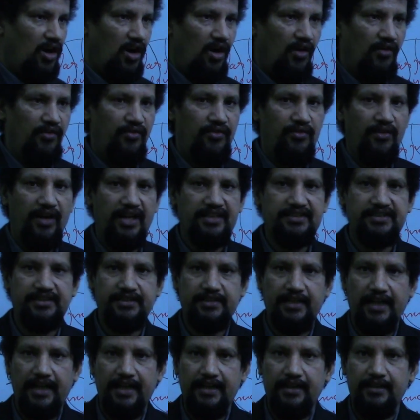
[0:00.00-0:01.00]
of
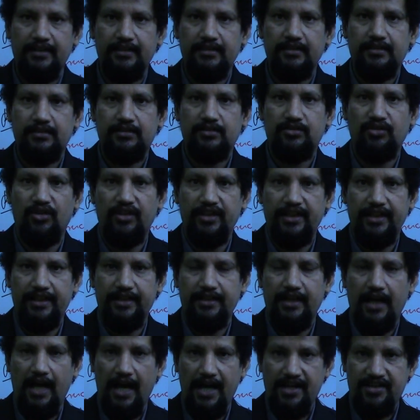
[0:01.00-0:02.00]
acetylcholine
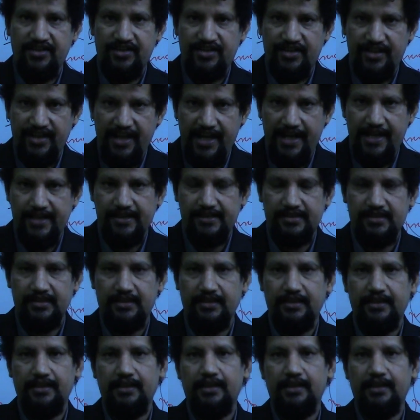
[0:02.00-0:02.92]
esterase